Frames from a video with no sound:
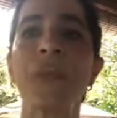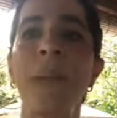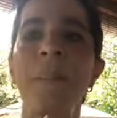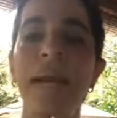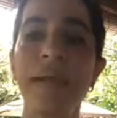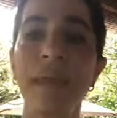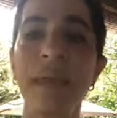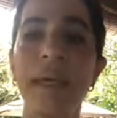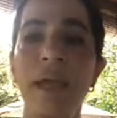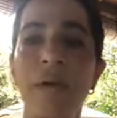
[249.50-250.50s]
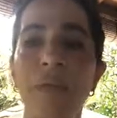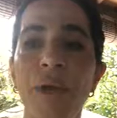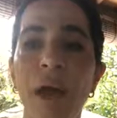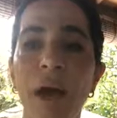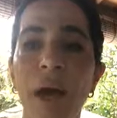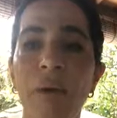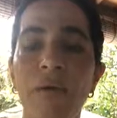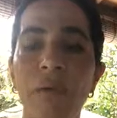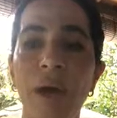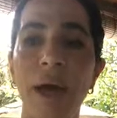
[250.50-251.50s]
But I think if we are
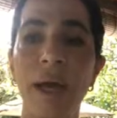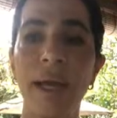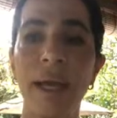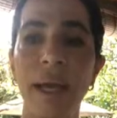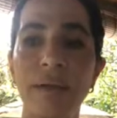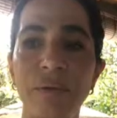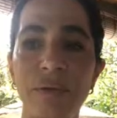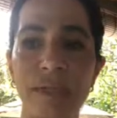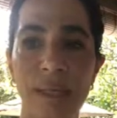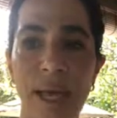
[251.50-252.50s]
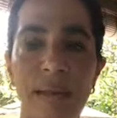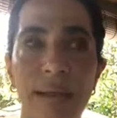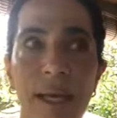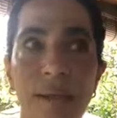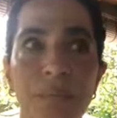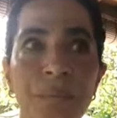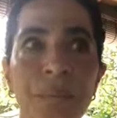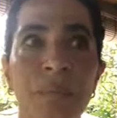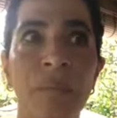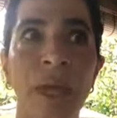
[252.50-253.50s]
to understand that
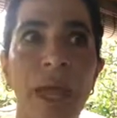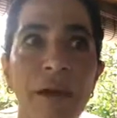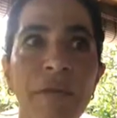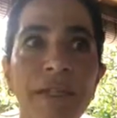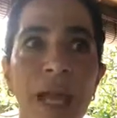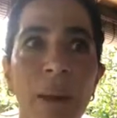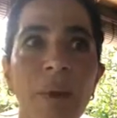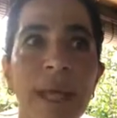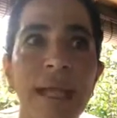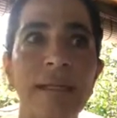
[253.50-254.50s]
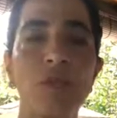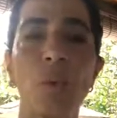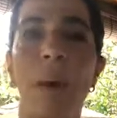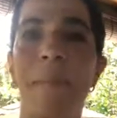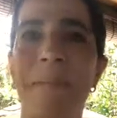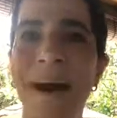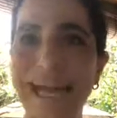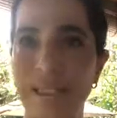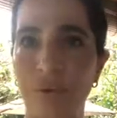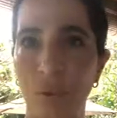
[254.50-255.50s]
every time we get into a
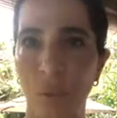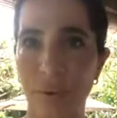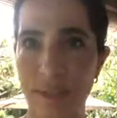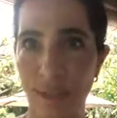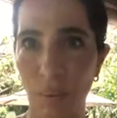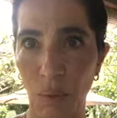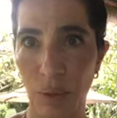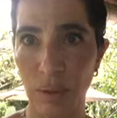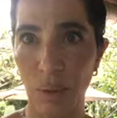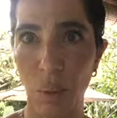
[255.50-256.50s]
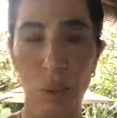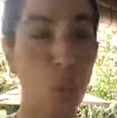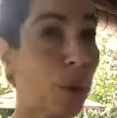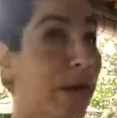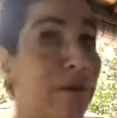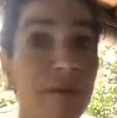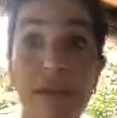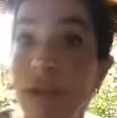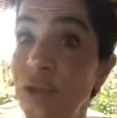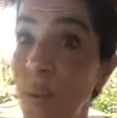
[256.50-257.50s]
battle with someone, with whatever
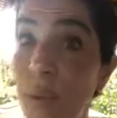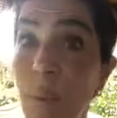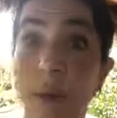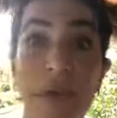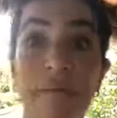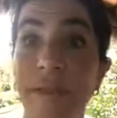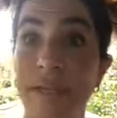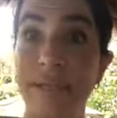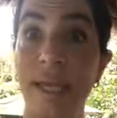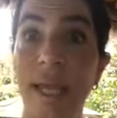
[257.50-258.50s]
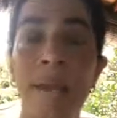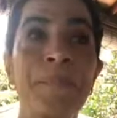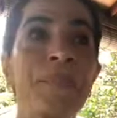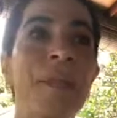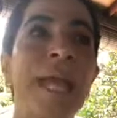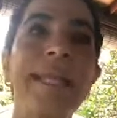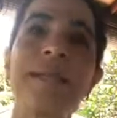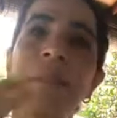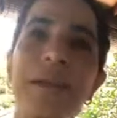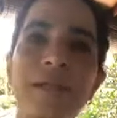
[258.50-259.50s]
they're doing, whatever they're saying, it's
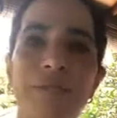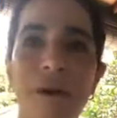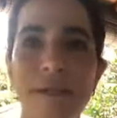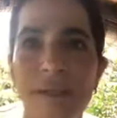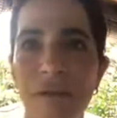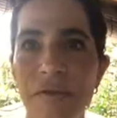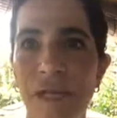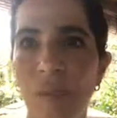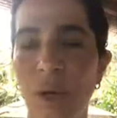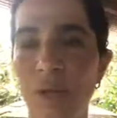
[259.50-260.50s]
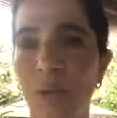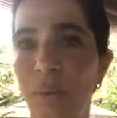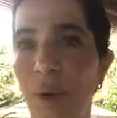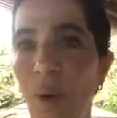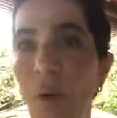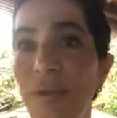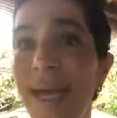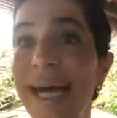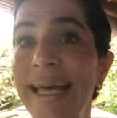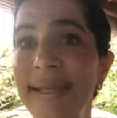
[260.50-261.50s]
a part of ourselves that was what we call the
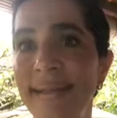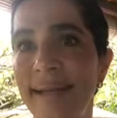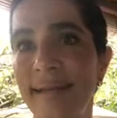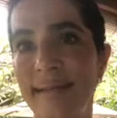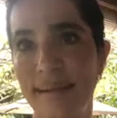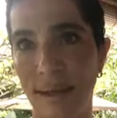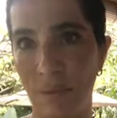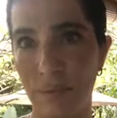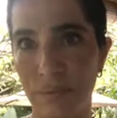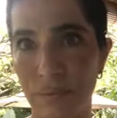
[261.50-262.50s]
unattended self.